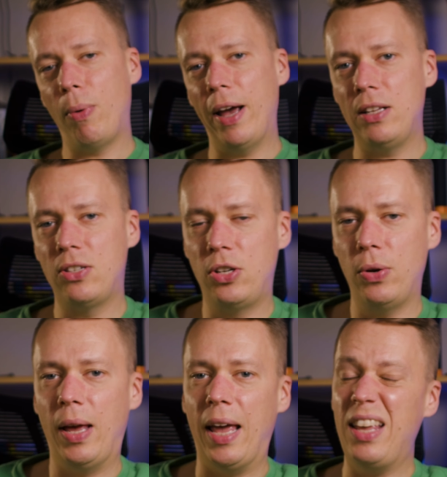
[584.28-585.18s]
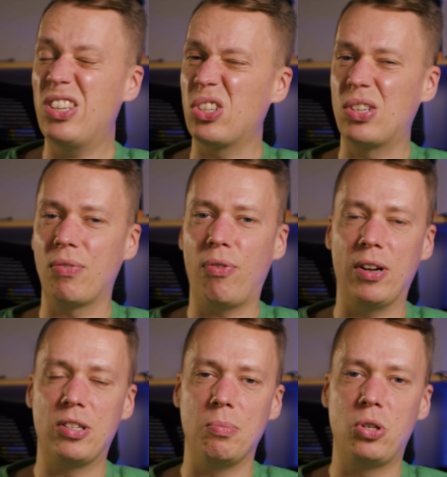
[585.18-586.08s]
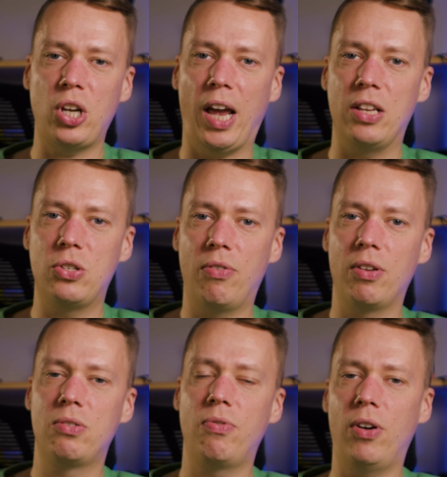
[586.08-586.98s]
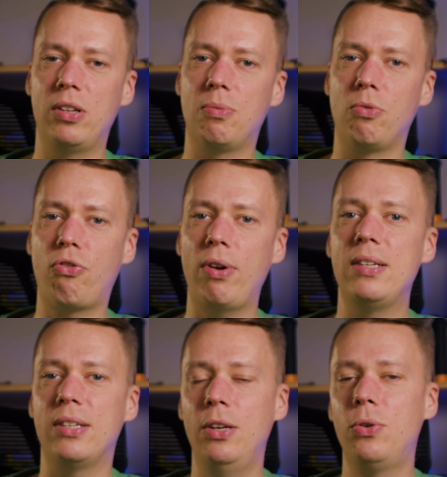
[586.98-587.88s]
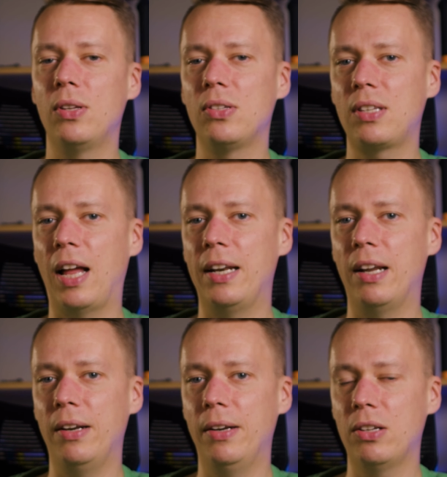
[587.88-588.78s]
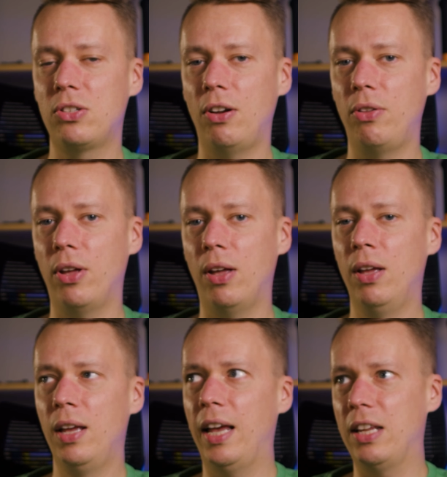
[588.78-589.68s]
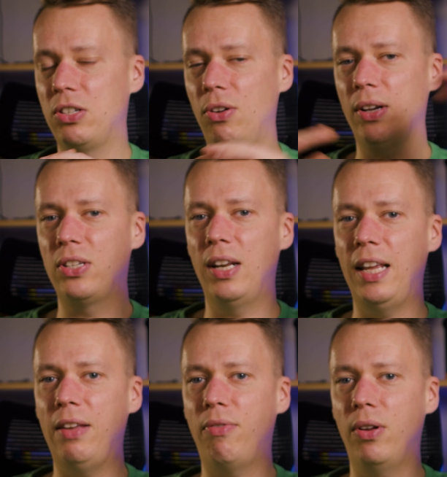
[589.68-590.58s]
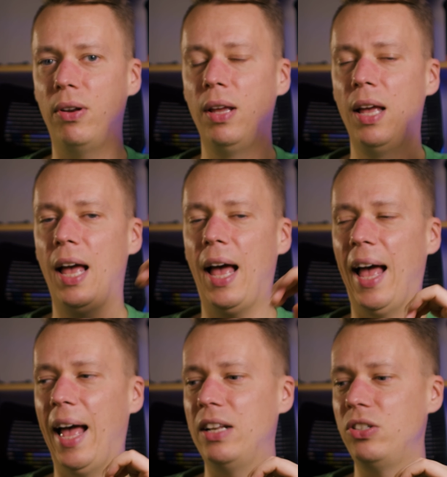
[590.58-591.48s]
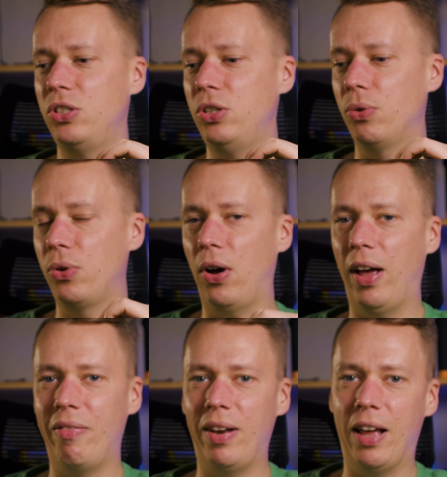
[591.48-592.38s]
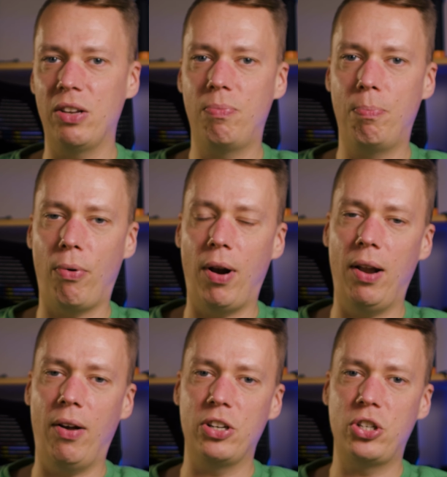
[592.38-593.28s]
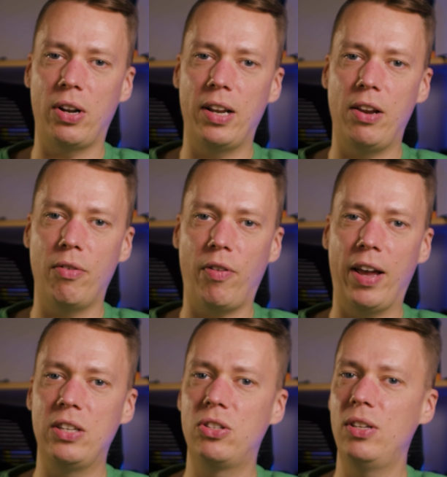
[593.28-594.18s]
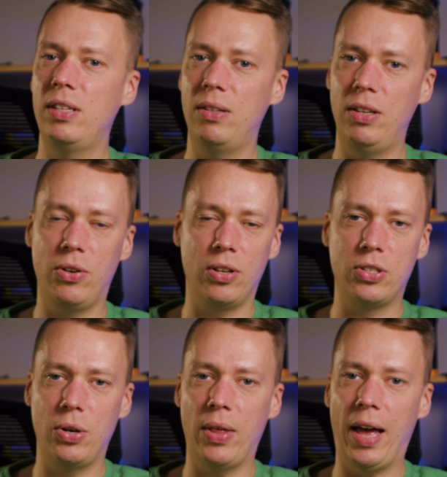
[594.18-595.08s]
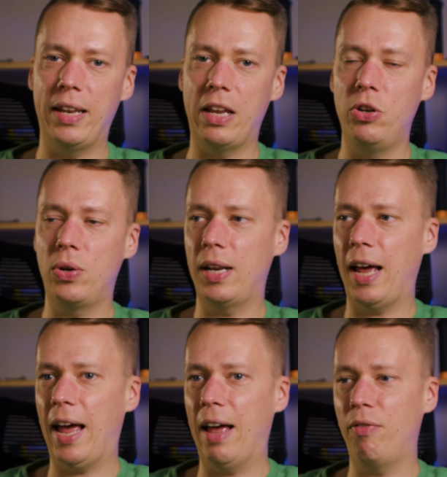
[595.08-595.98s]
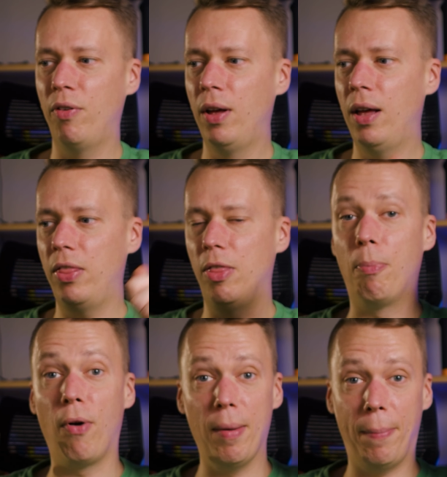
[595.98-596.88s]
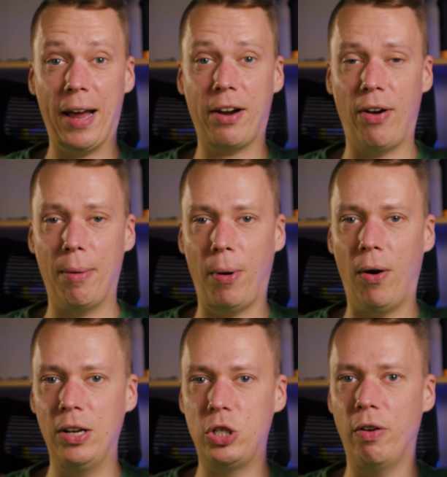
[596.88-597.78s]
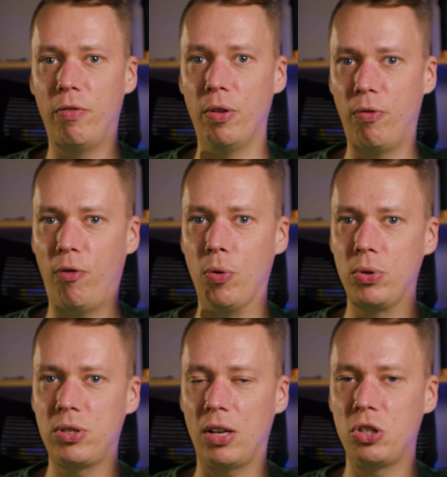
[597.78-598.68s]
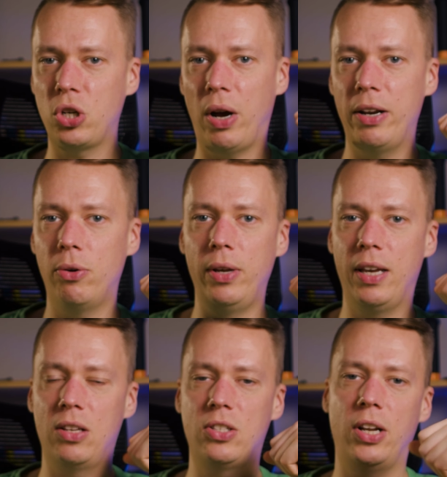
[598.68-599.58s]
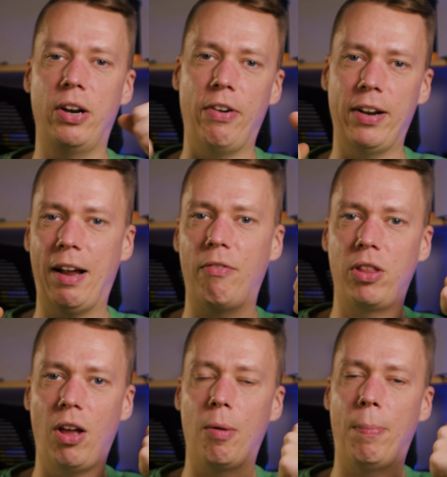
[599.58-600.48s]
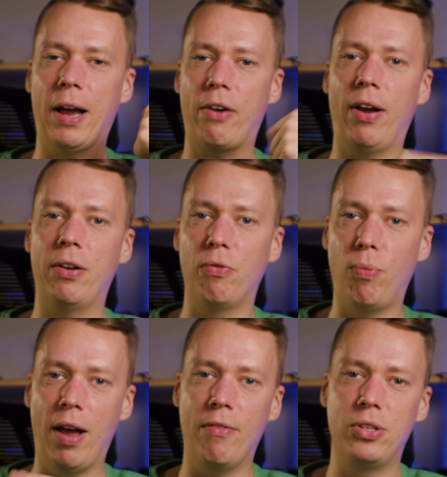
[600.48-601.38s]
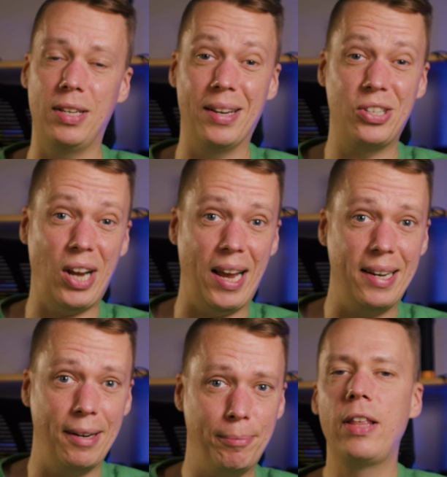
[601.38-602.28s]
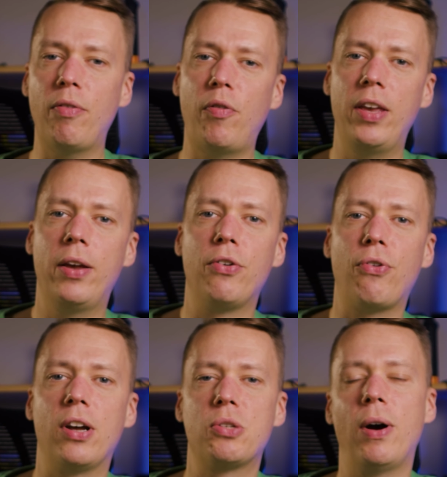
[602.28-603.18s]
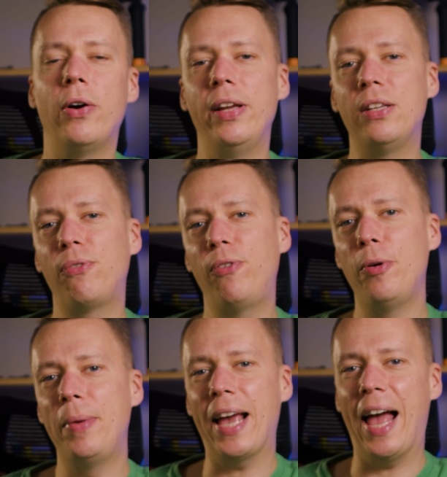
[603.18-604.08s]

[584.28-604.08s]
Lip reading: way to do it is just to find some shade. So if you can find some trees that you can stand under so that it's nice and even and you're not having that bright light shining in your face, you can do that. And then you could have the bright background behind you of the full sunshine, or you could turn it around and have the dark background of whatever's in the shade. The other thing you can try as well is filming